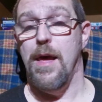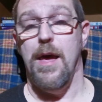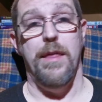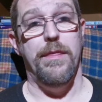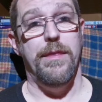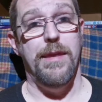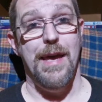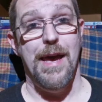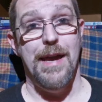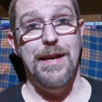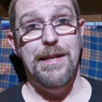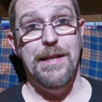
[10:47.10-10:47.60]

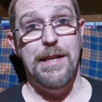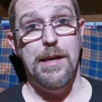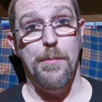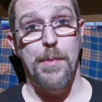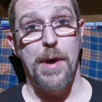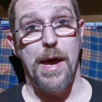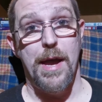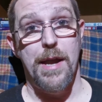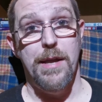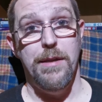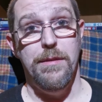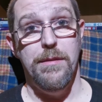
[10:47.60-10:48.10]
And the idea
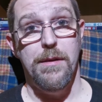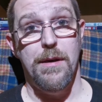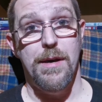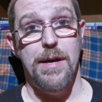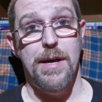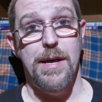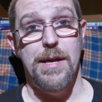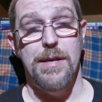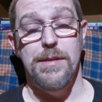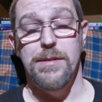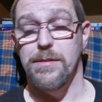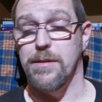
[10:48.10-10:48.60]
behind
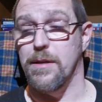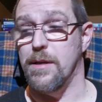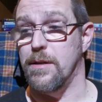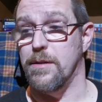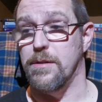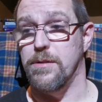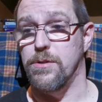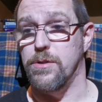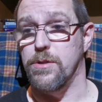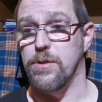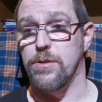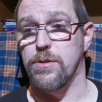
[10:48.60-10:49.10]
that
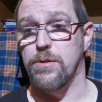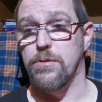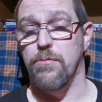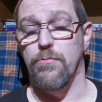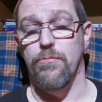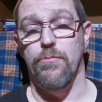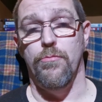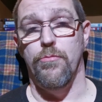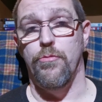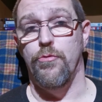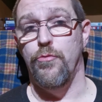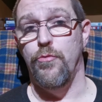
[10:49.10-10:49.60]
is just
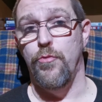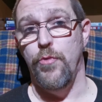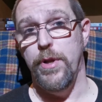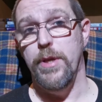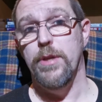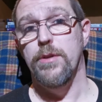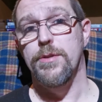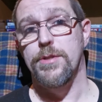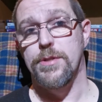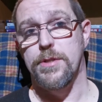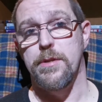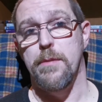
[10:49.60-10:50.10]

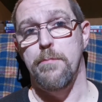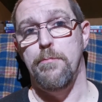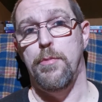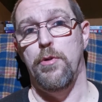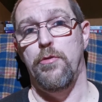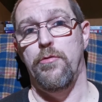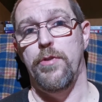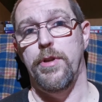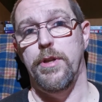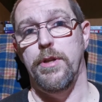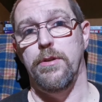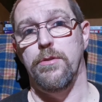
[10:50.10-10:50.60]
real
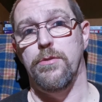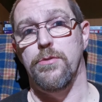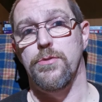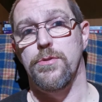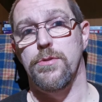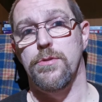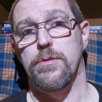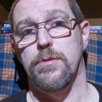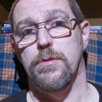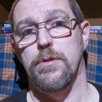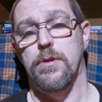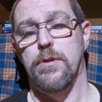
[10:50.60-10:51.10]
simple
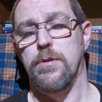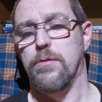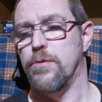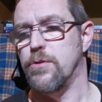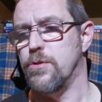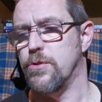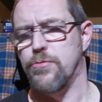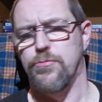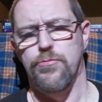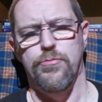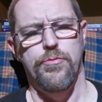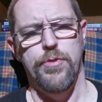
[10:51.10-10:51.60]
videos, you know,
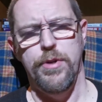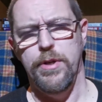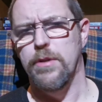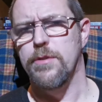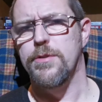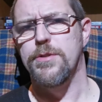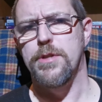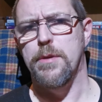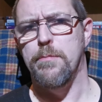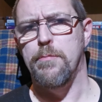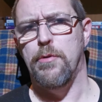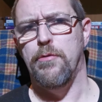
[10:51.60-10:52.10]
just real
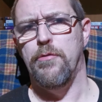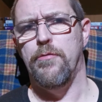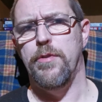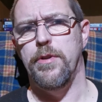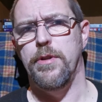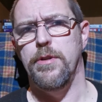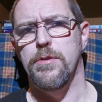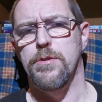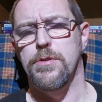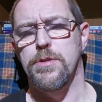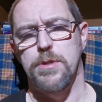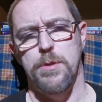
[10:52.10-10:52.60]
simple
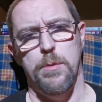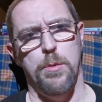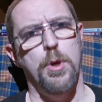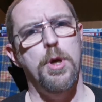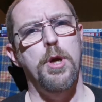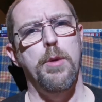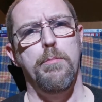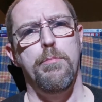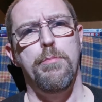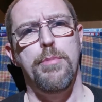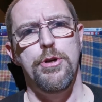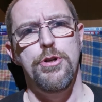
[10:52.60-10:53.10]
videos that we
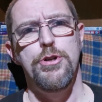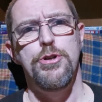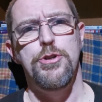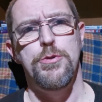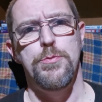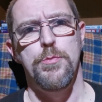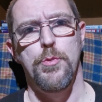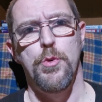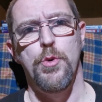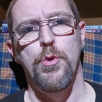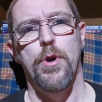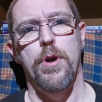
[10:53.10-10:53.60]
can
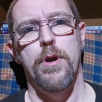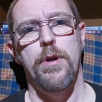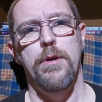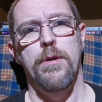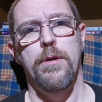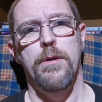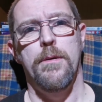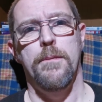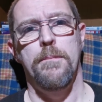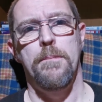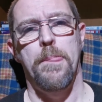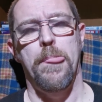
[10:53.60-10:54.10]
produce more
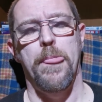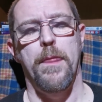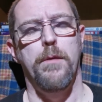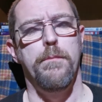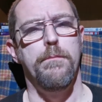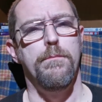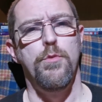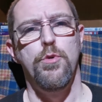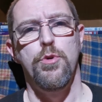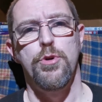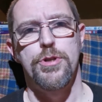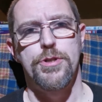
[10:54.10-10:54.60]

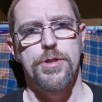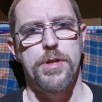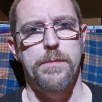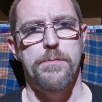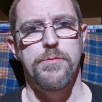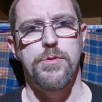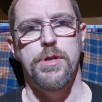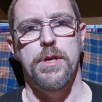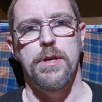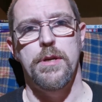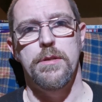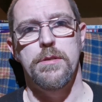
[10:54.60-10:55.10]
and more
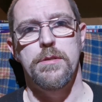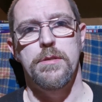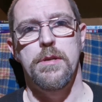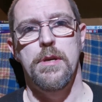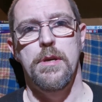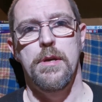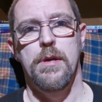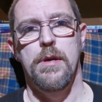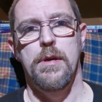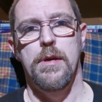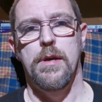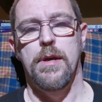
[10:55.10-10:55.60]
subjects.
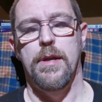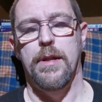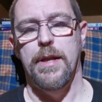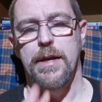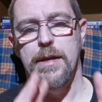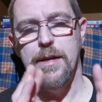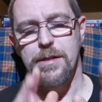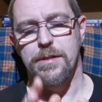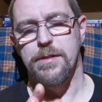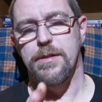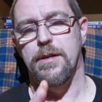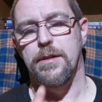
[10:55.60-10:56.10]
And
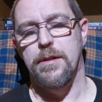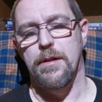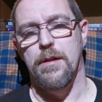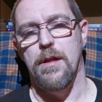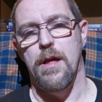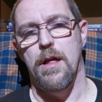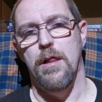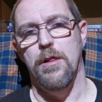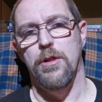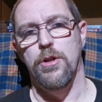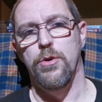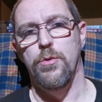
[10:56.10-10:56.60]
like I said,
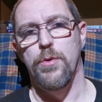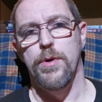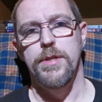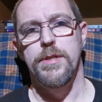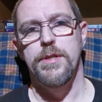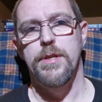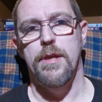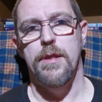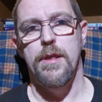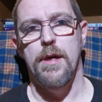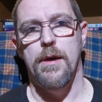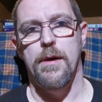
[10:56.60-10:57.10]
I'll go
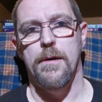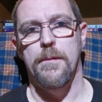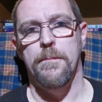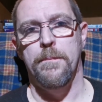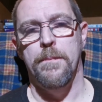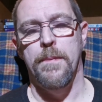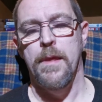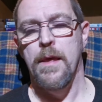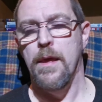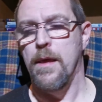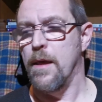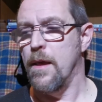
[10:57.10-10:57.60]
into that.
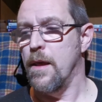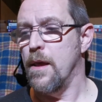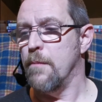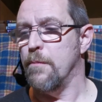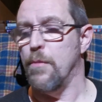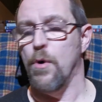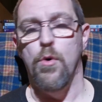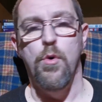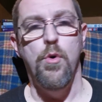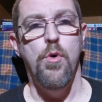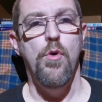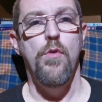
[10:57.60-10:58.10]

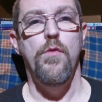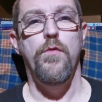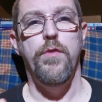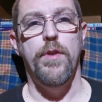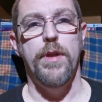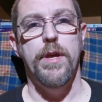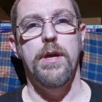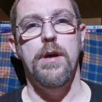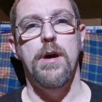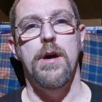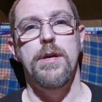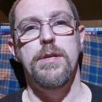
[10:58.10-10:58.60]
But
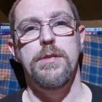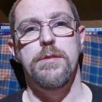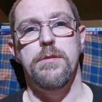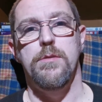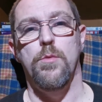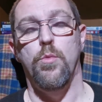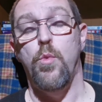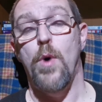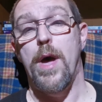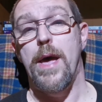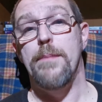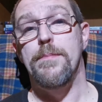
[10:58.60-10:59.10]
hopefully, guys,
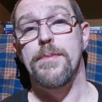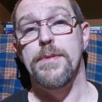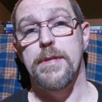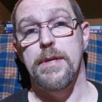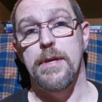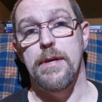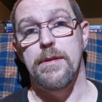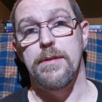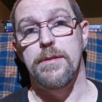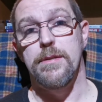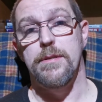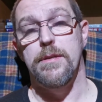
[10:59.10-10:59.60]
the
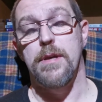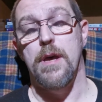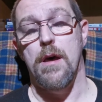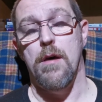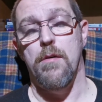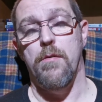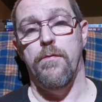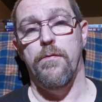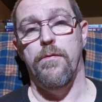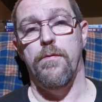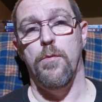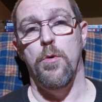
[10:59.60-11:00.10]
website
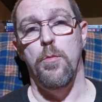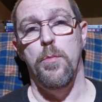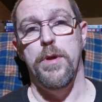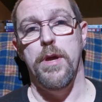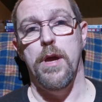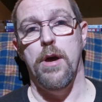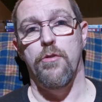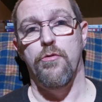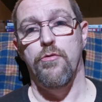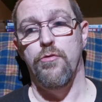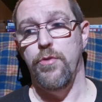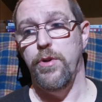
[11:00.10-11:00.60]
itself will be
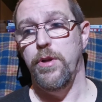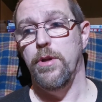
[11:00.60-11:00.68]
a